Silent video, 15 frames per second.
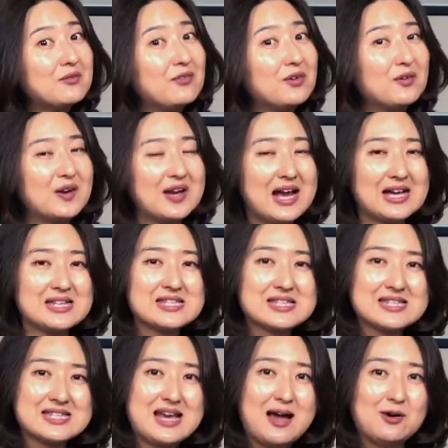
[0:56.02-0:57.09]
a very nice
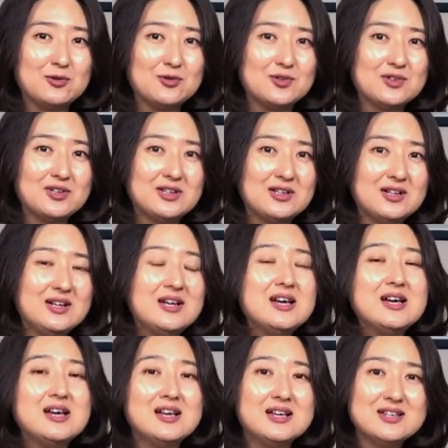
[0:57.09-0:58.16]
sound.
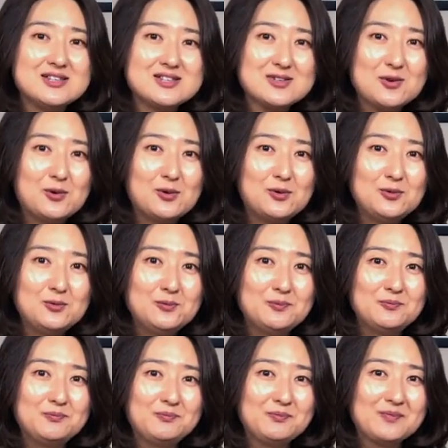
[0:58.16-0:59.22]
So
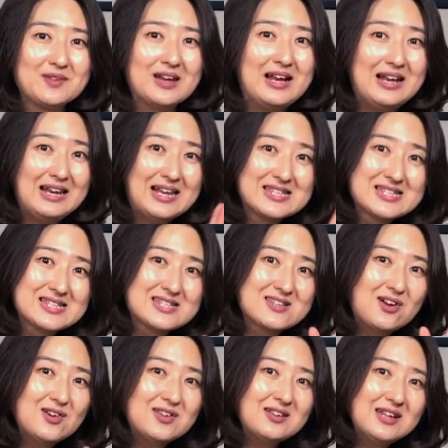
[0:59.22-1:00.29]
let's
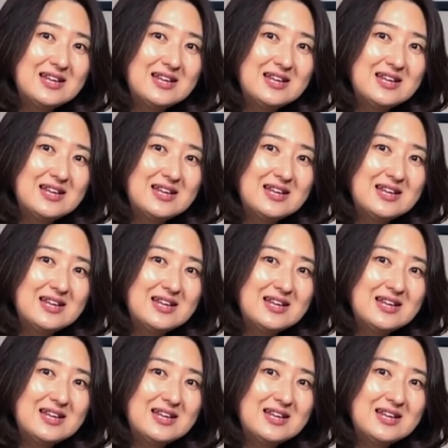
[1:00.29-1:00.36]
start the